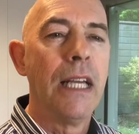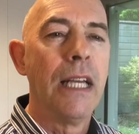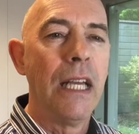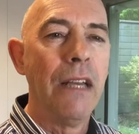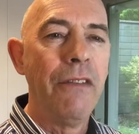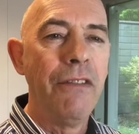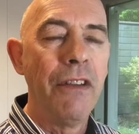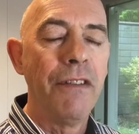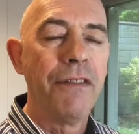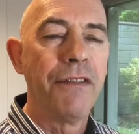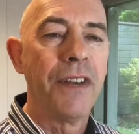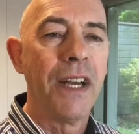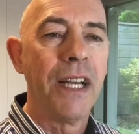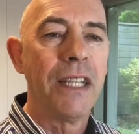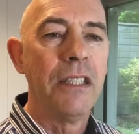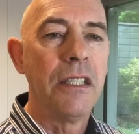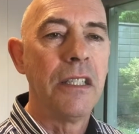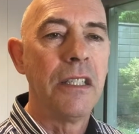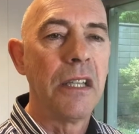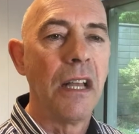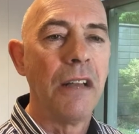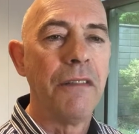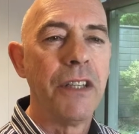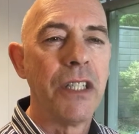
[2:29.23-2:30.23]
if you find
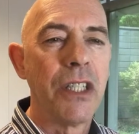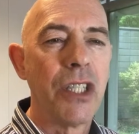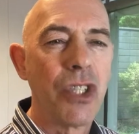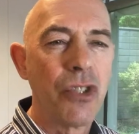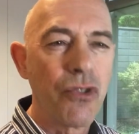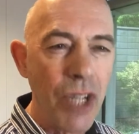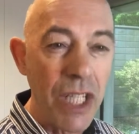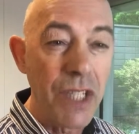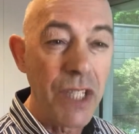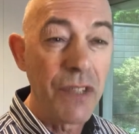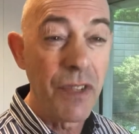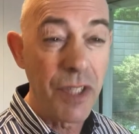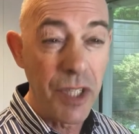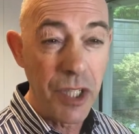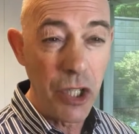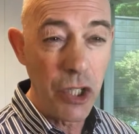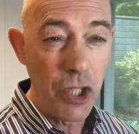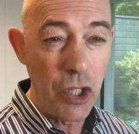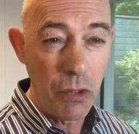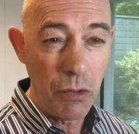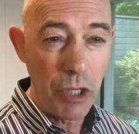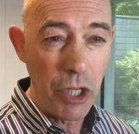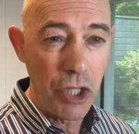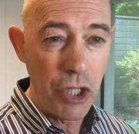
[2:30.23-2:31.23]
yourself in stressful
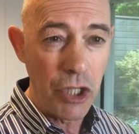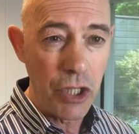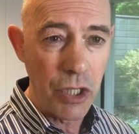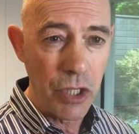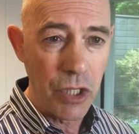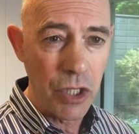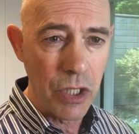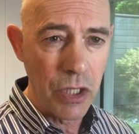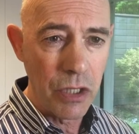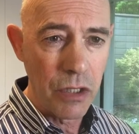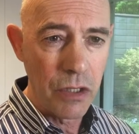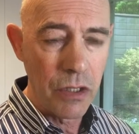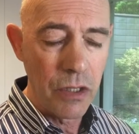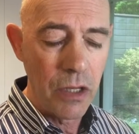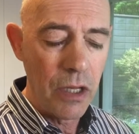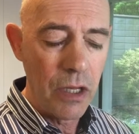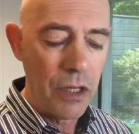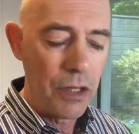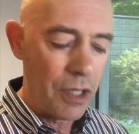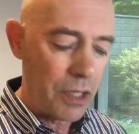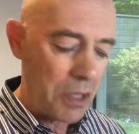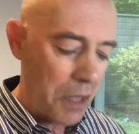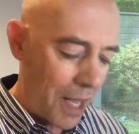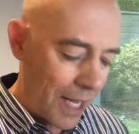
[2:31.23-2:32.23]
situations
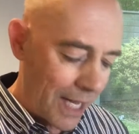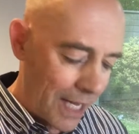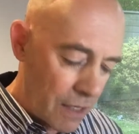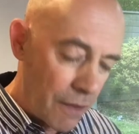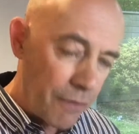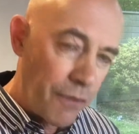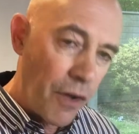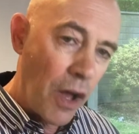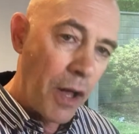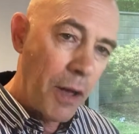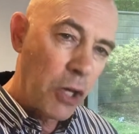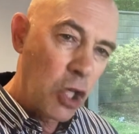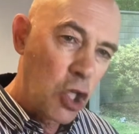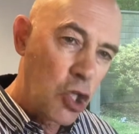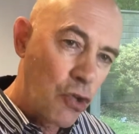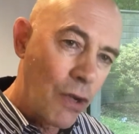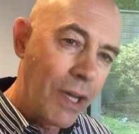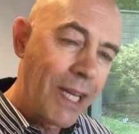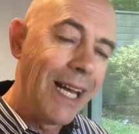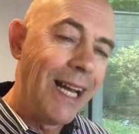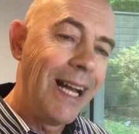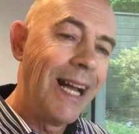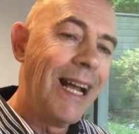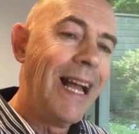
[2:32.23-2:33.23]
that kind of
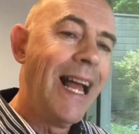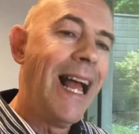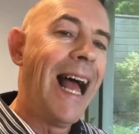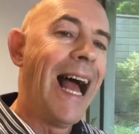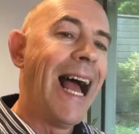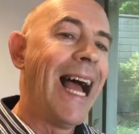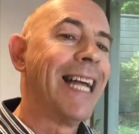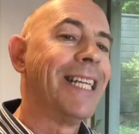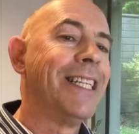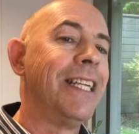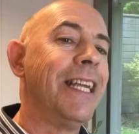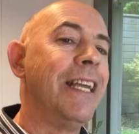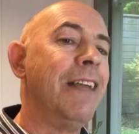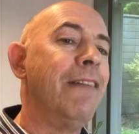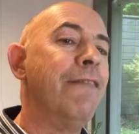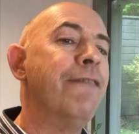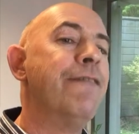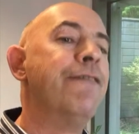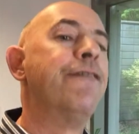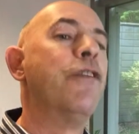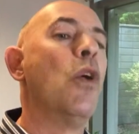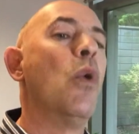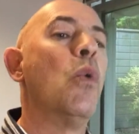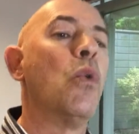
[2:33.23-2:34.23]
trigger and
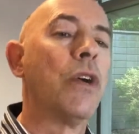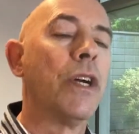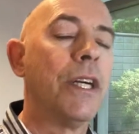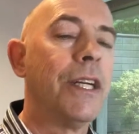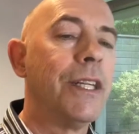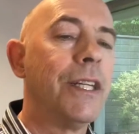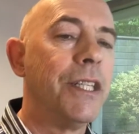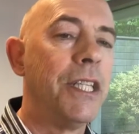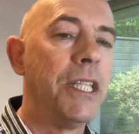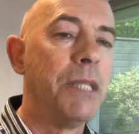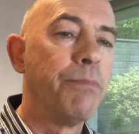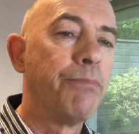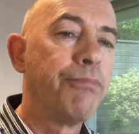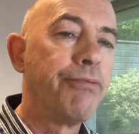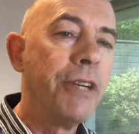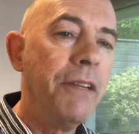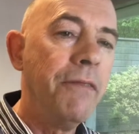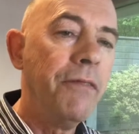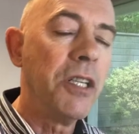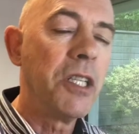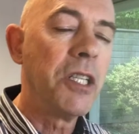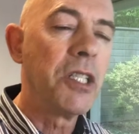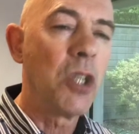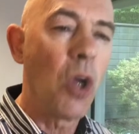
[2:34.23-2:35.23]
evoke these
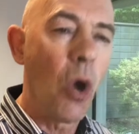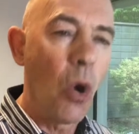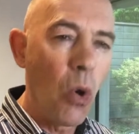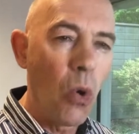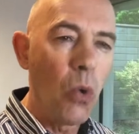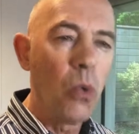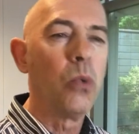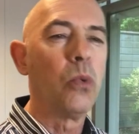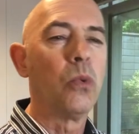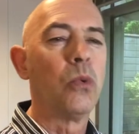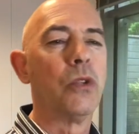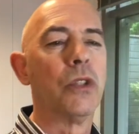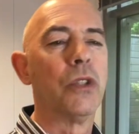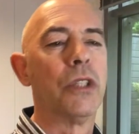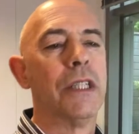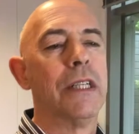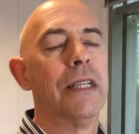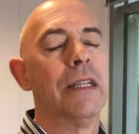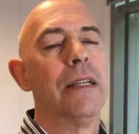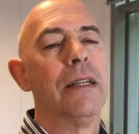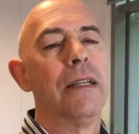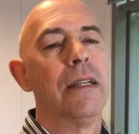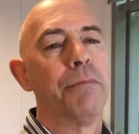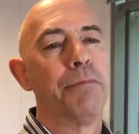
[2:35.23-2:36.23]
previous old
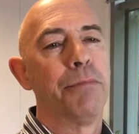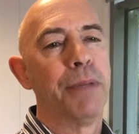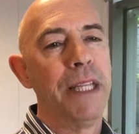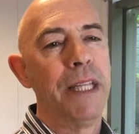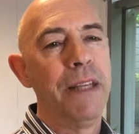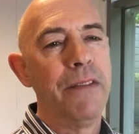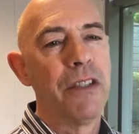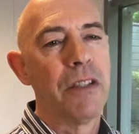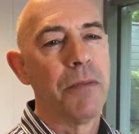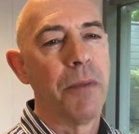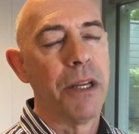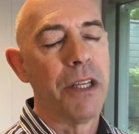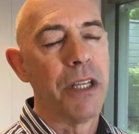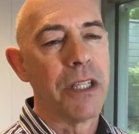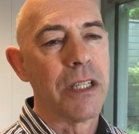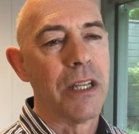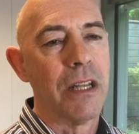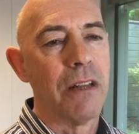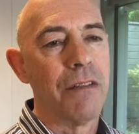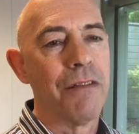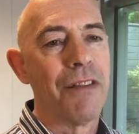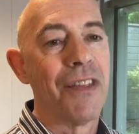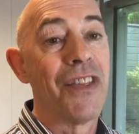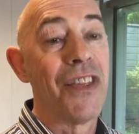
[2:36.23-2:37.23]
beliefs about
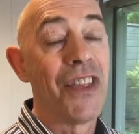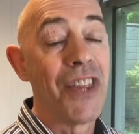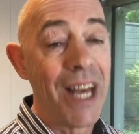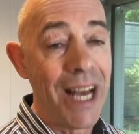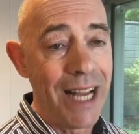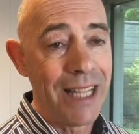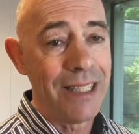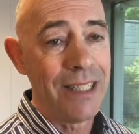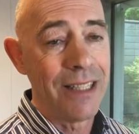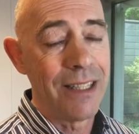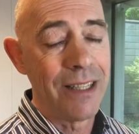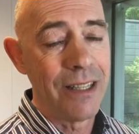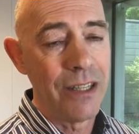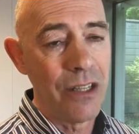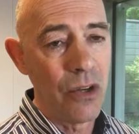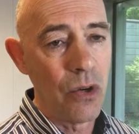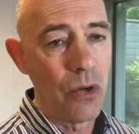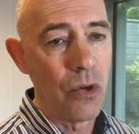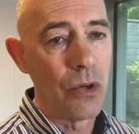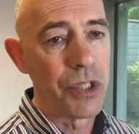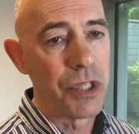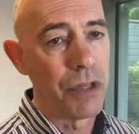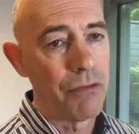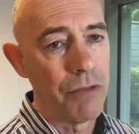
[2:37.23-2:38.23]
yourself, that can
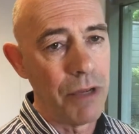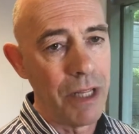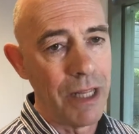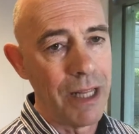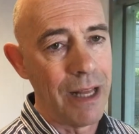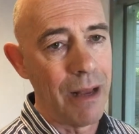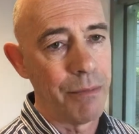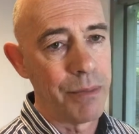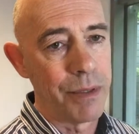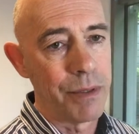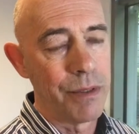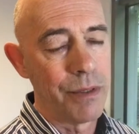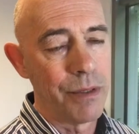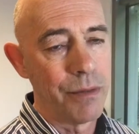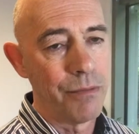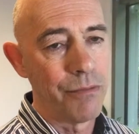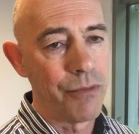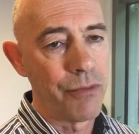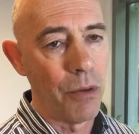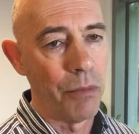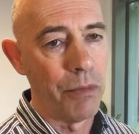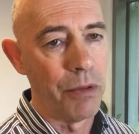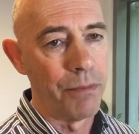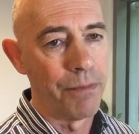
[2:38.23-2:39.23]
cause a relapse
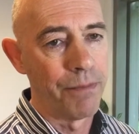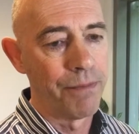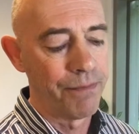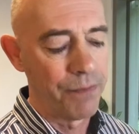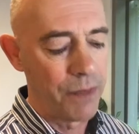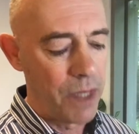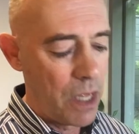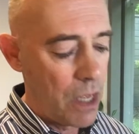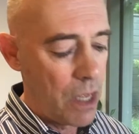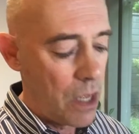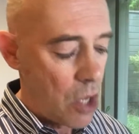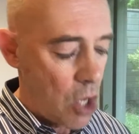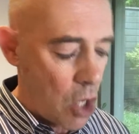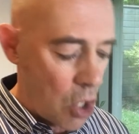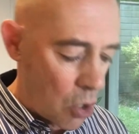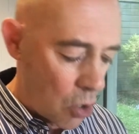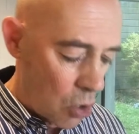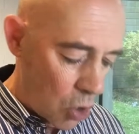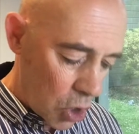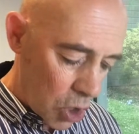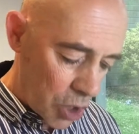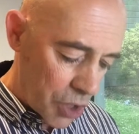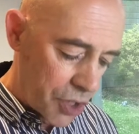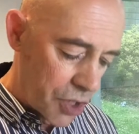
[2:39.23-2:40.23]
problem.
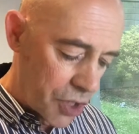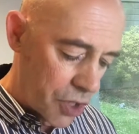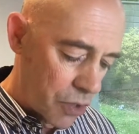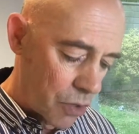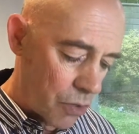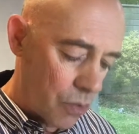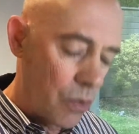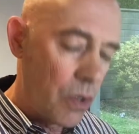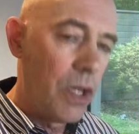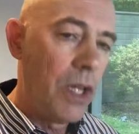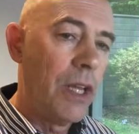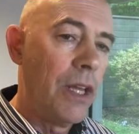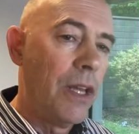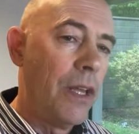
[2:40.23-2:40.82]
Also,